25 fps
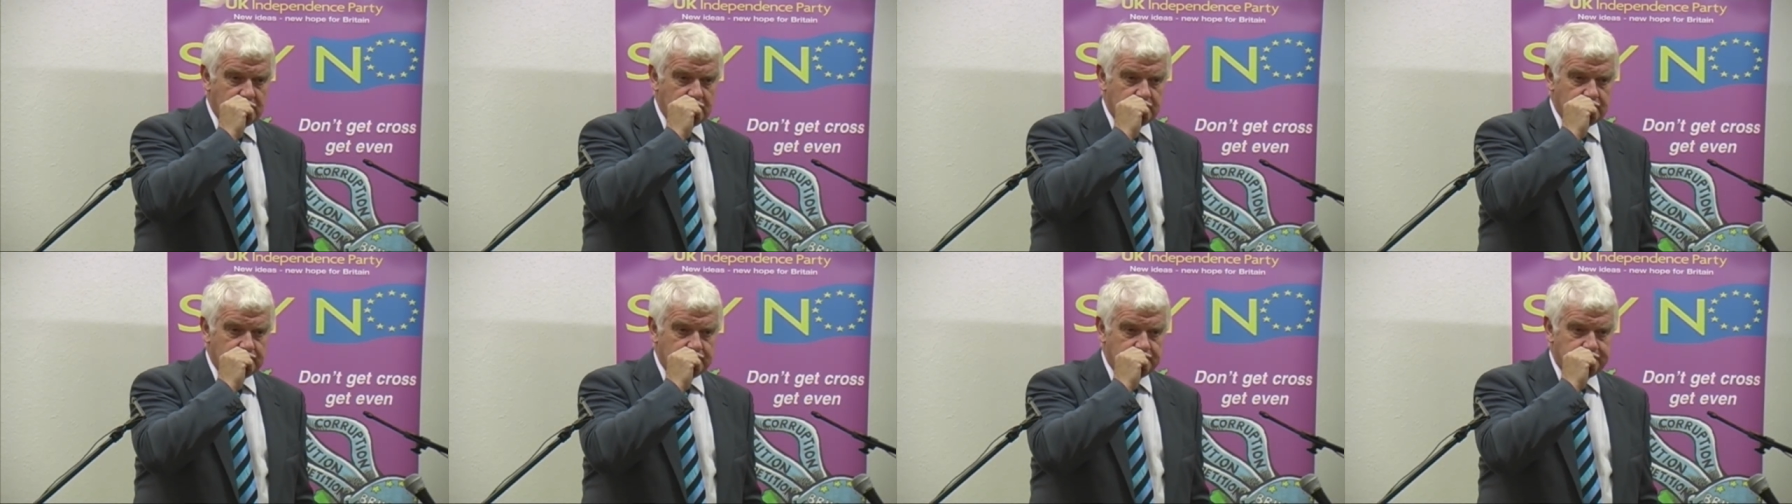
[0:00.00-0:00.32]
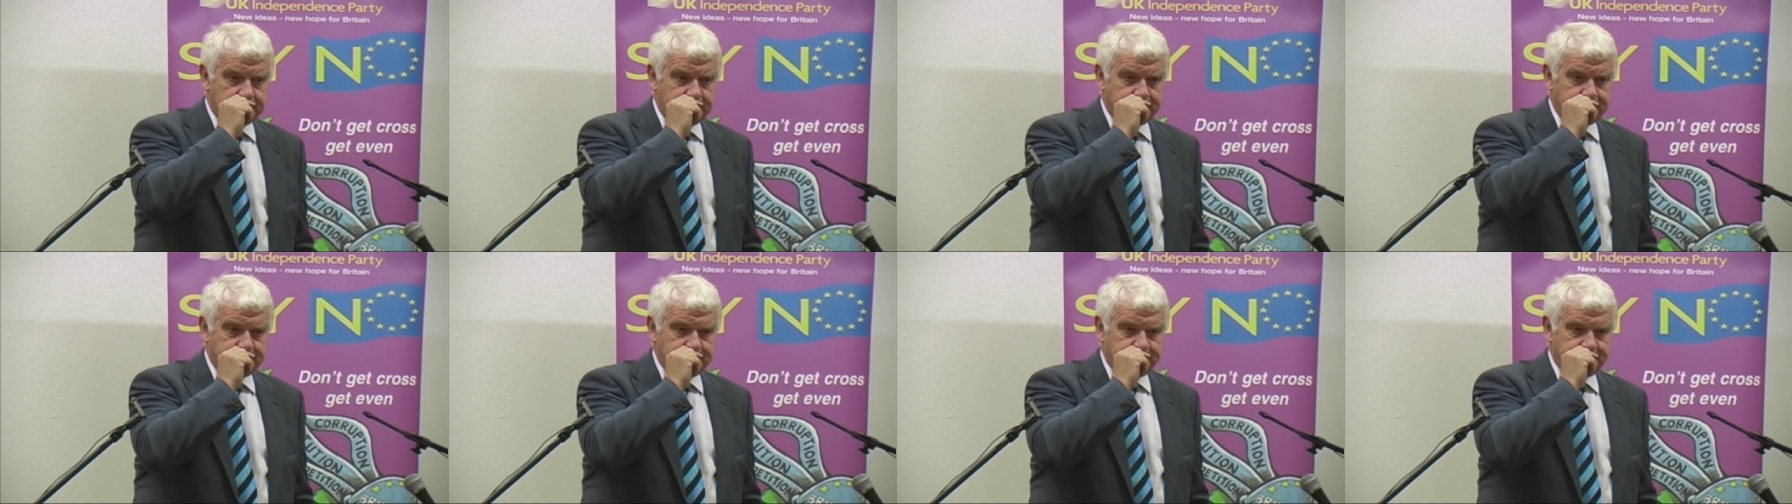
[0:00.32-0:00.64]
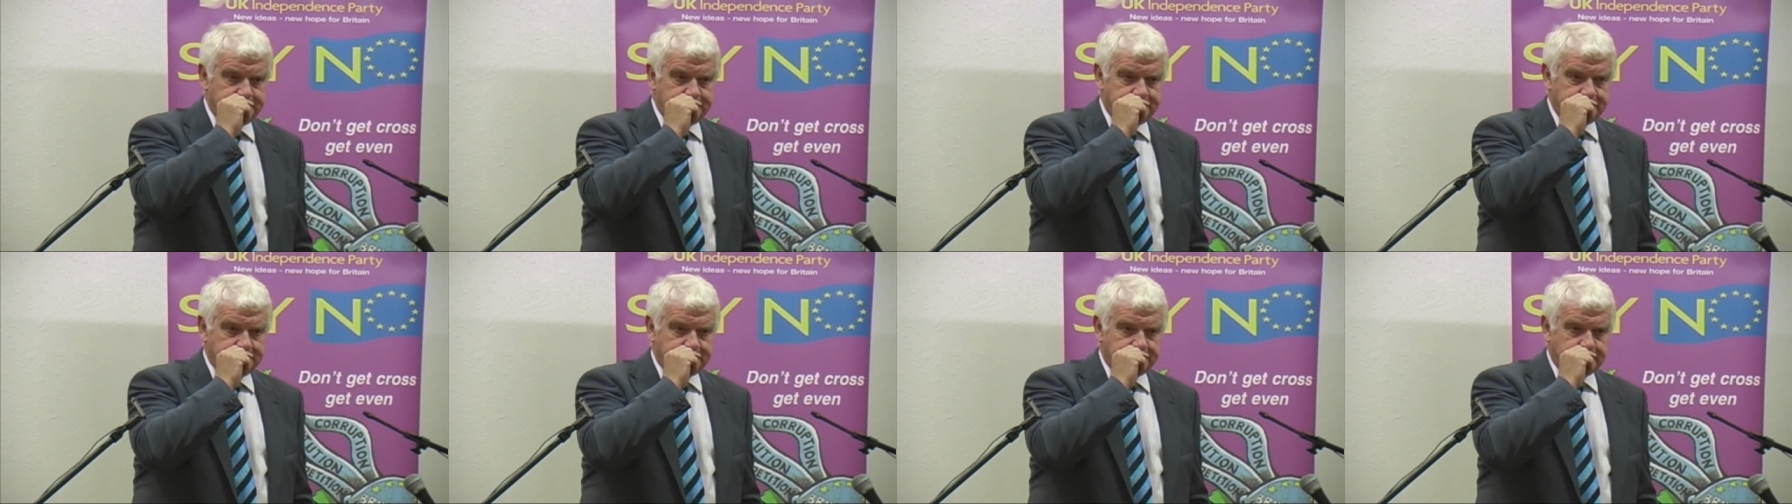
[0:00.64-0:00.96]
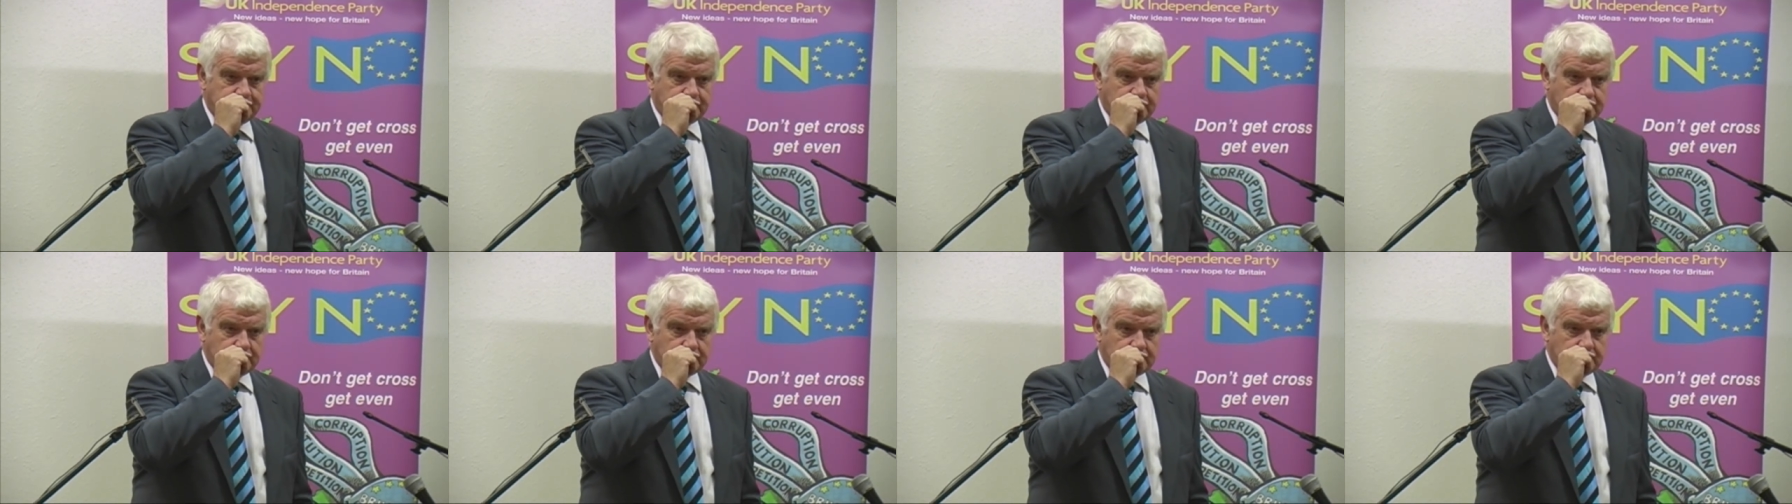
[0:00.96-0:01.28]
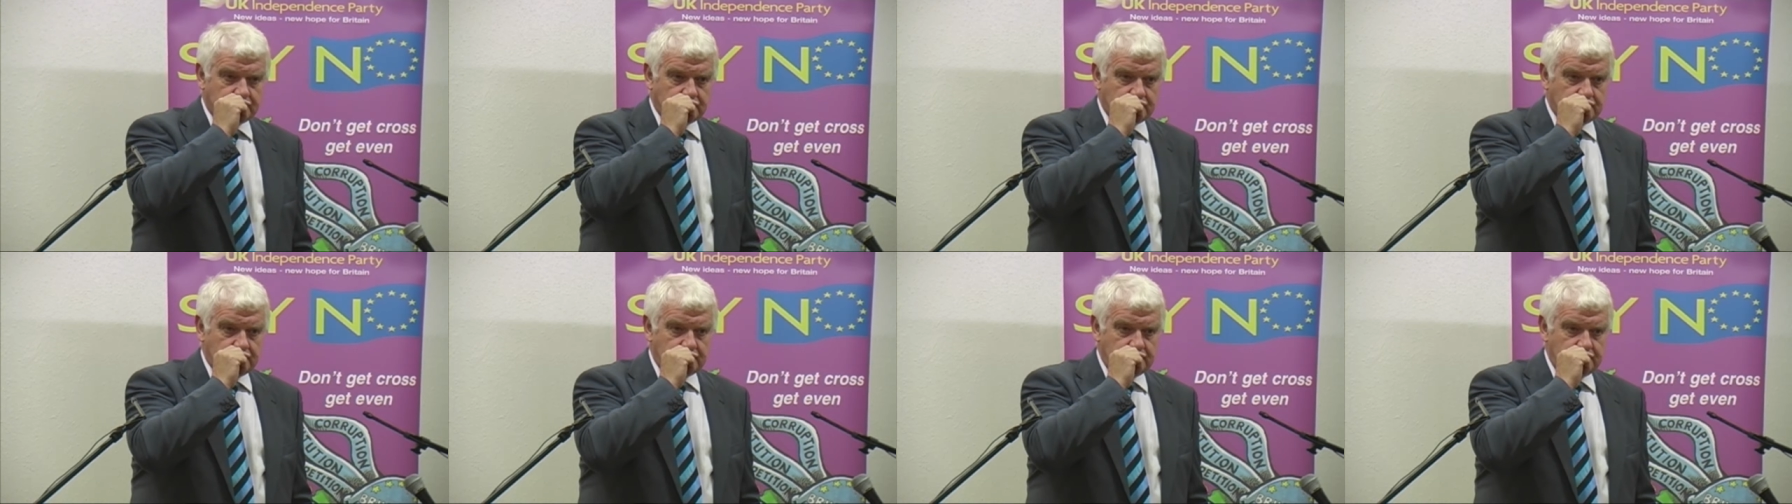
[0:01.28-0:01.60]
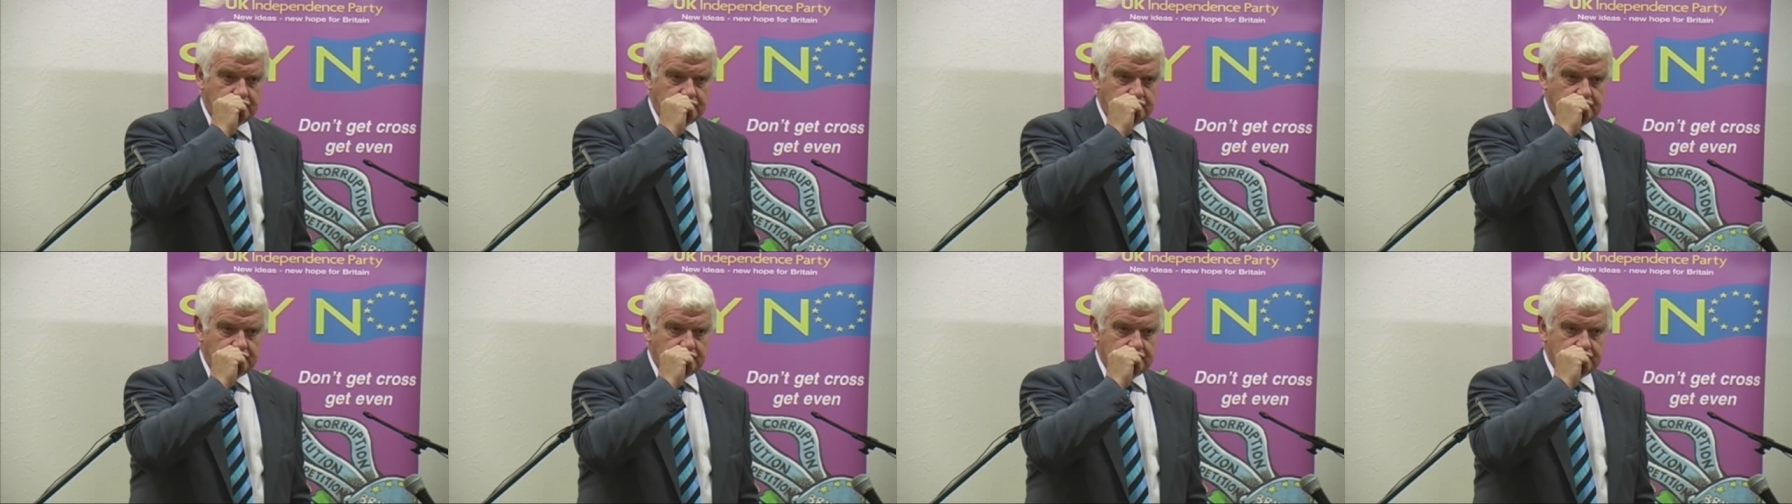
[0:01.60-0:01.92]
uh, what sort of
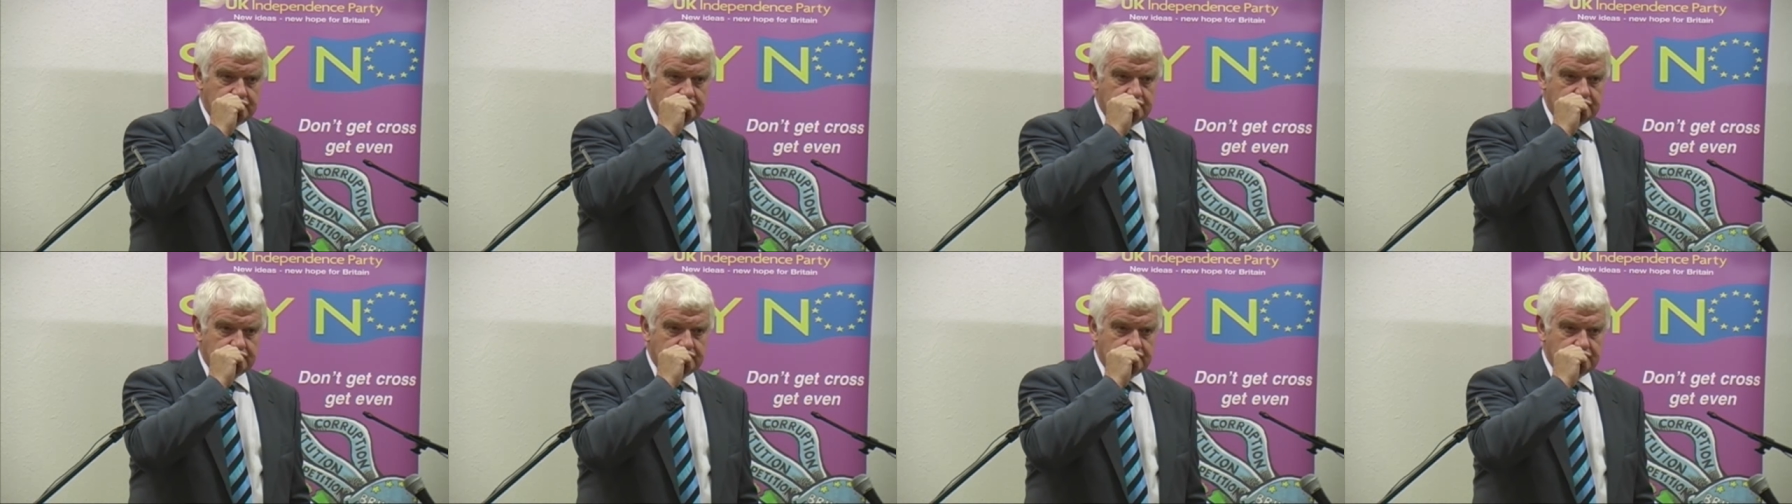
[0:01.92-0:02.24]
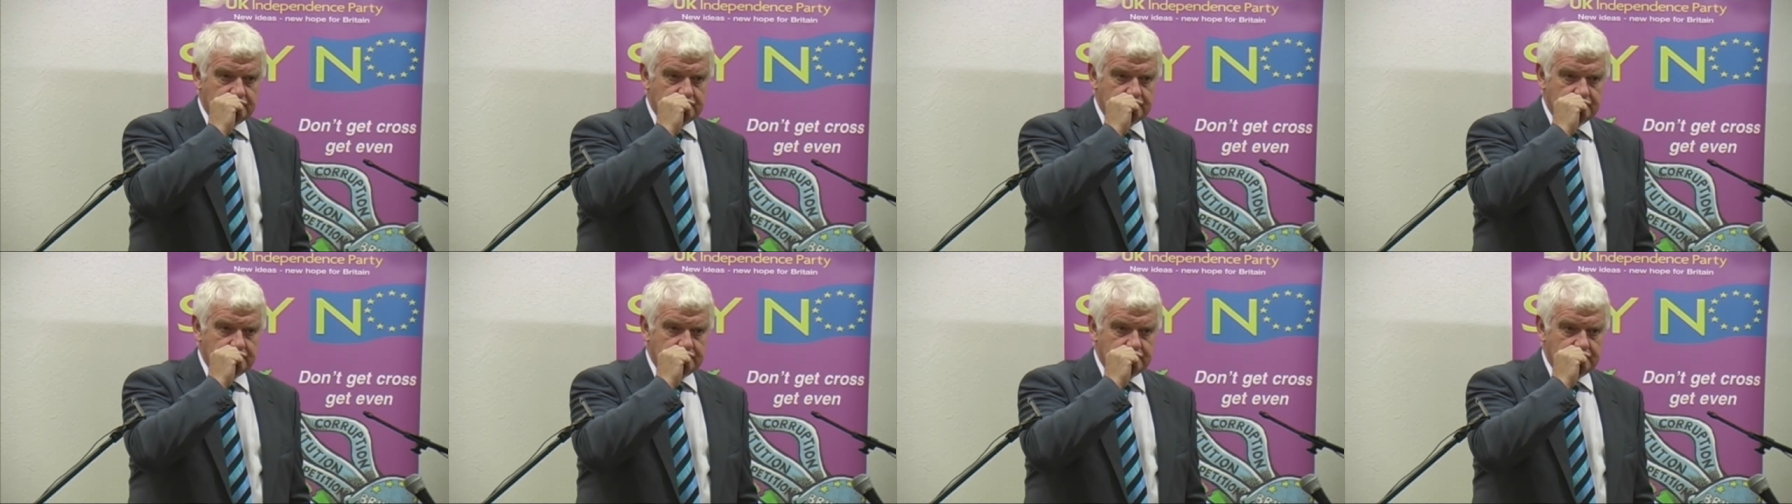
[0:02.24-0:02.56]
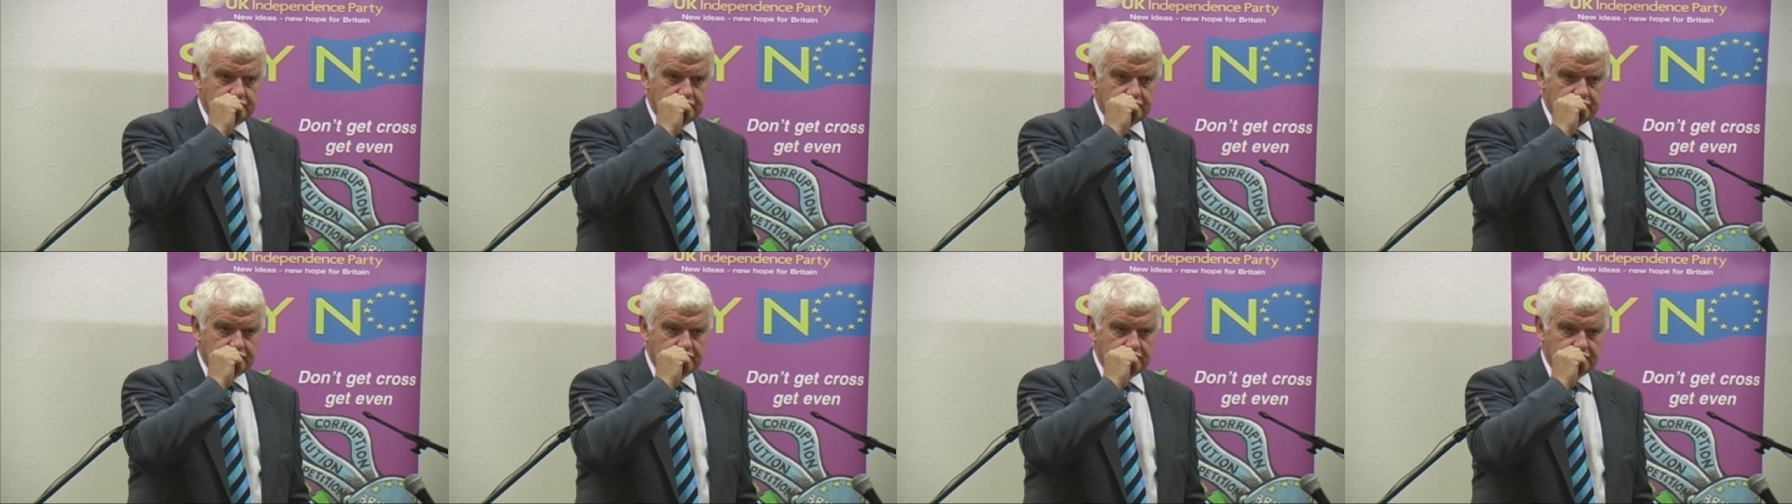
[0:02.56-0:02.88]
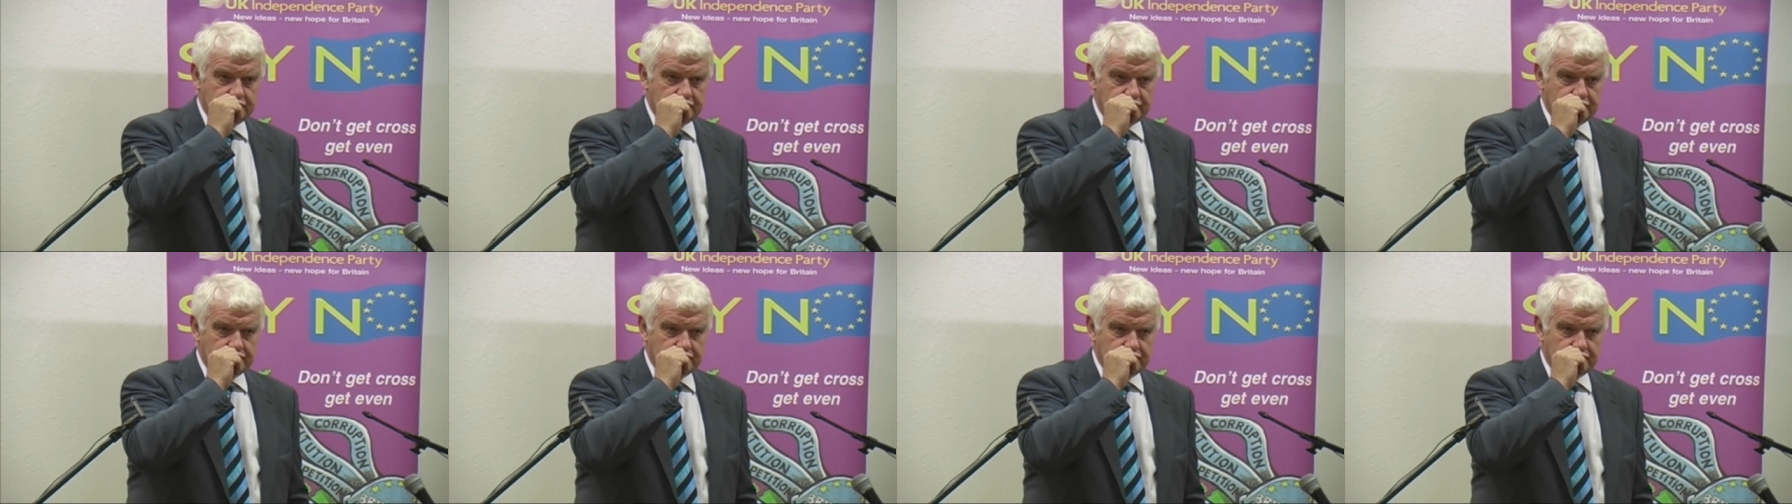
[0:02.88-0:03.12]
comeback is there on, on them?